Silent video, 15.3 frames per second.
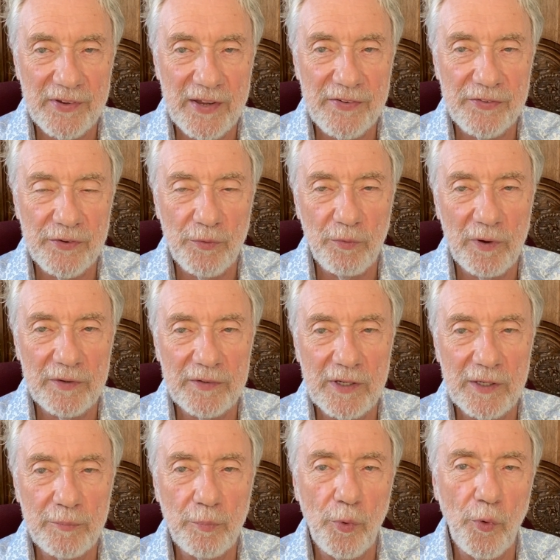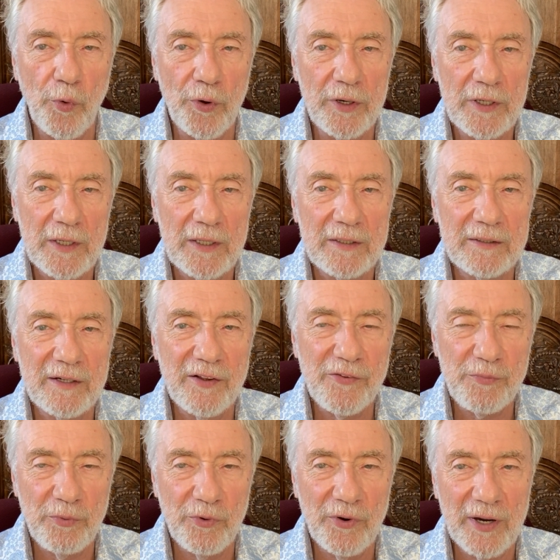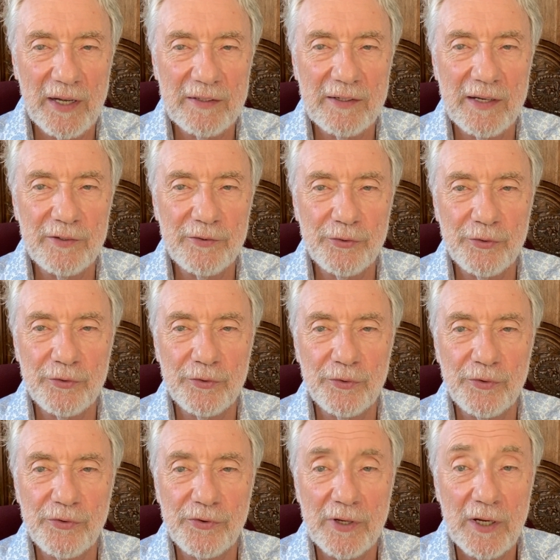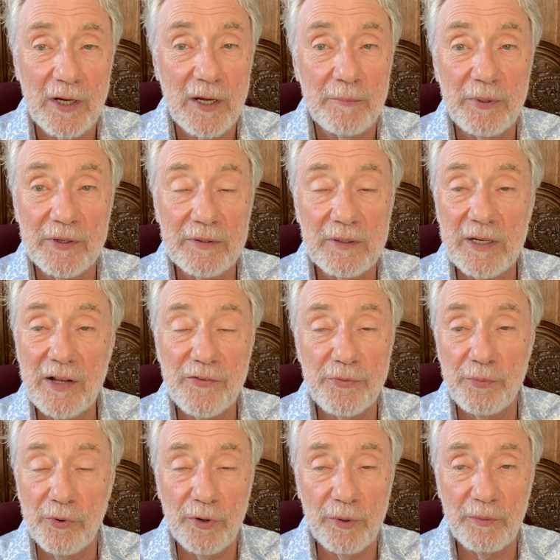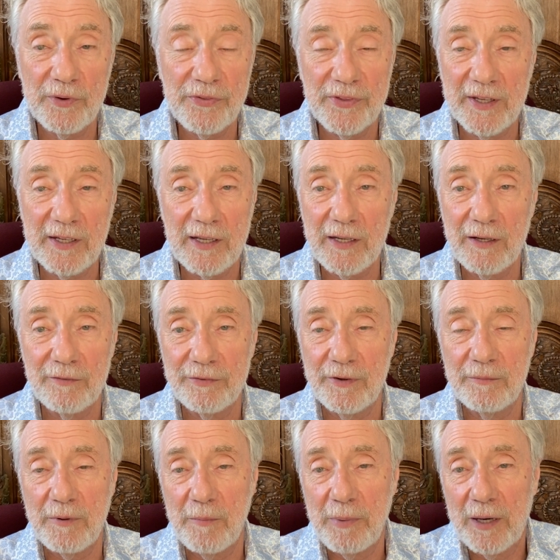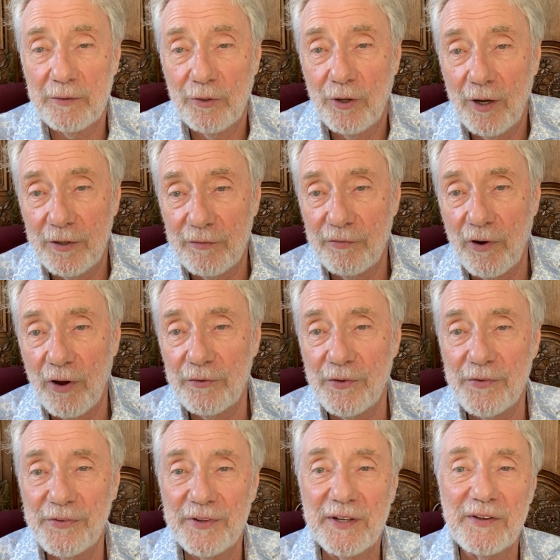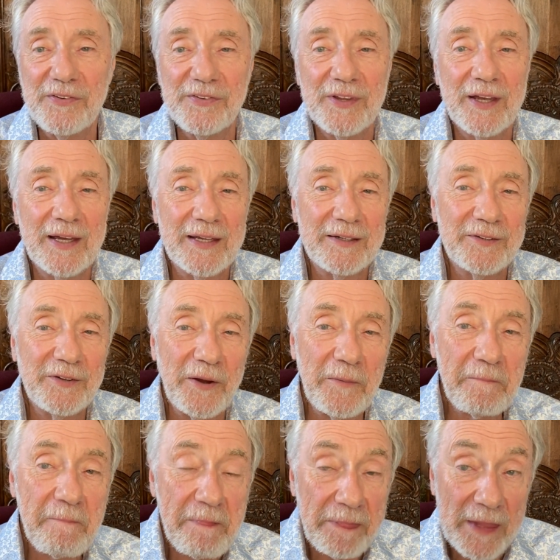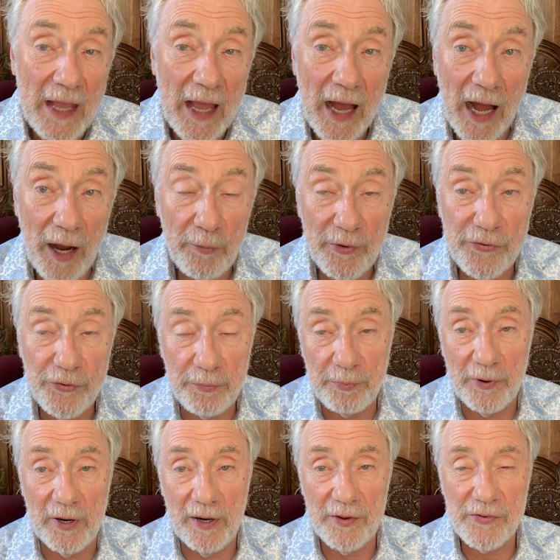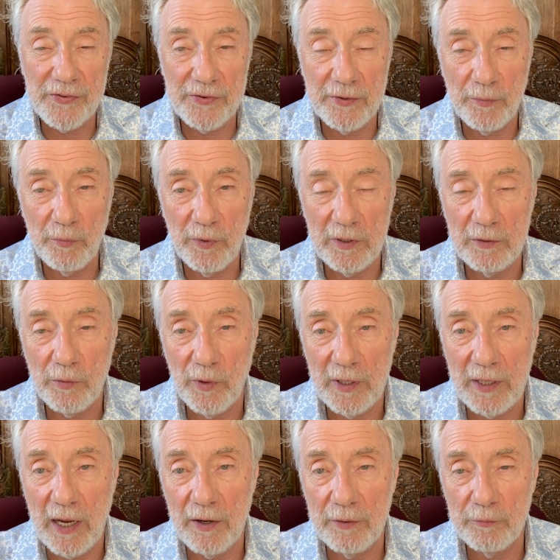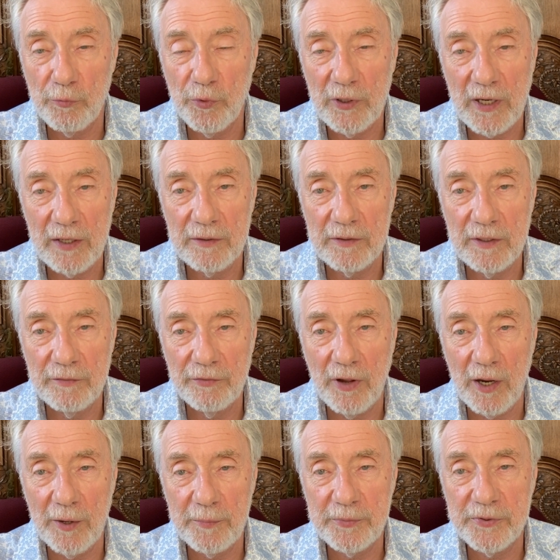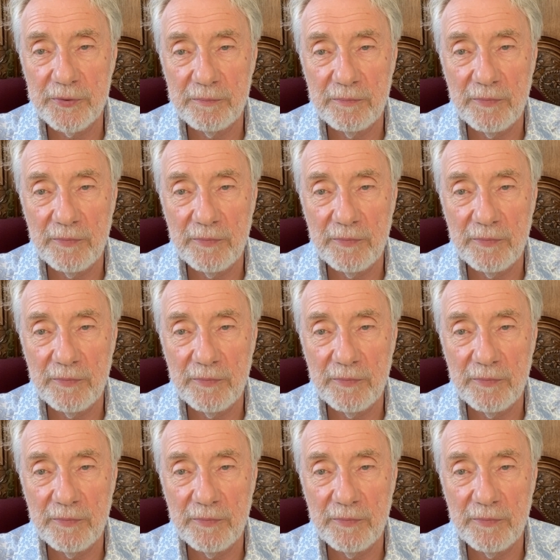is the one that Niels Bohr had introduced. But Niels Bohr was thinking about a lot of other things, and I was surprised when I developed